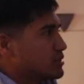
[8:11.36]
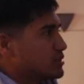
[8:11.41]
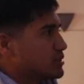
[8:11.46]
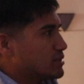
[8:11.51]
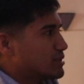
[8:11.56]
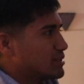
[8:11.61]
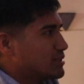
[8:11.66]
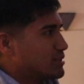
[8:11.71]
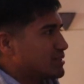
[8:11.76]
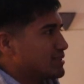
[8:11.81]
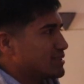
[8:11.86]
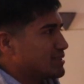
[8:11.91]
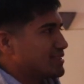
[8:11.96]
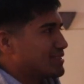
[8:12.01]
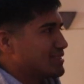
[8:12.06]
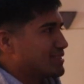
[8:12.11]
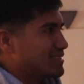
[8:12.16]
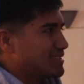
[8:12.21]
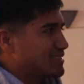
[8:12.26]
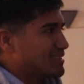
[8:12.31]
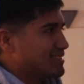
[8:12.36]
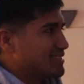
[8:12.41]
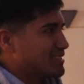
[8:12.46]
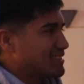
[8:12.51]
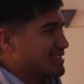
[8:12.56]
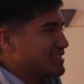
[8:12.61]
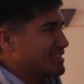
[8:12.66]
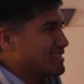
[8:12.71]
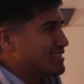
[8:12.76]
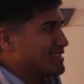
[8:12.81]

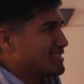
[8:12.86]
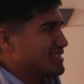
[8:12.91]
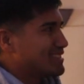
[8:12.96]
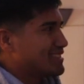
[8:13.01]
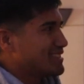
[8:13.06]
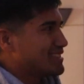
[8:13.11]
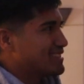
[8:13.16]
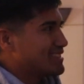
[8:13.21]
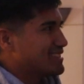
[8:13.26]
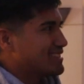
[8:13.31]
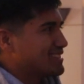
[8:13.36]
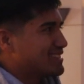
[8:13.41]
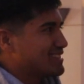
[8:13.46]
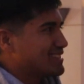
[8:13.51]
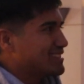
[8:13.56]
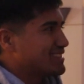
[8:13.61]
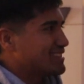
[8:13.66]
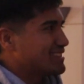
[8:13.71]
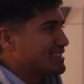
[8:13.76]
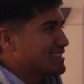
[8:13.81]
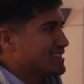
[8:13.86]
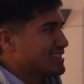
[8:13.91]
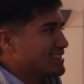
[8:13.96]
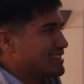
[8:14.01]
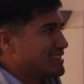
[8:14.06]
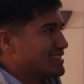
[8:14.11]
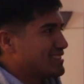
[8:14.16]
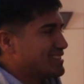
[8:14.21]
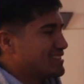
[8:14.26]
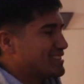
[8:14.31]

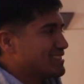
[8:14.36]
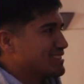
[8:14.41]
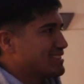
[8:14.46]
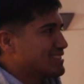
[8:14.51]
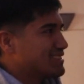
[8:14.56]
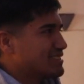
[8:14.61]
[no speech]